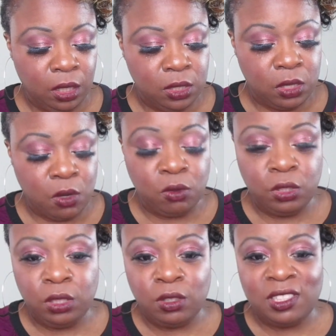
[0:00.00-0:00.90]
So,
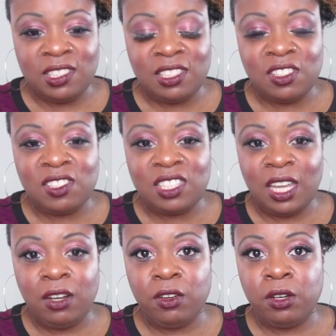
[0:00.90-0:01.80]
this is the
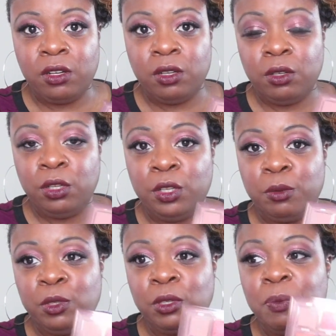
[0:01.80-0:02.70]
standard Huda
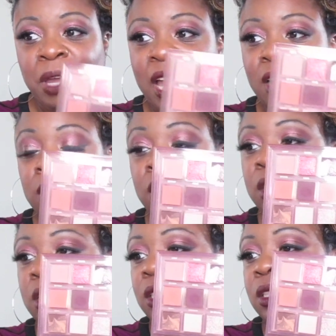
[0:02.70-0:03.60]
Beauty palette.
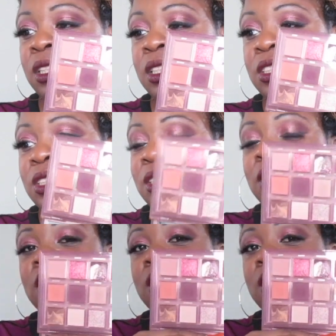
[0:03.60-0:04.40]
Just look at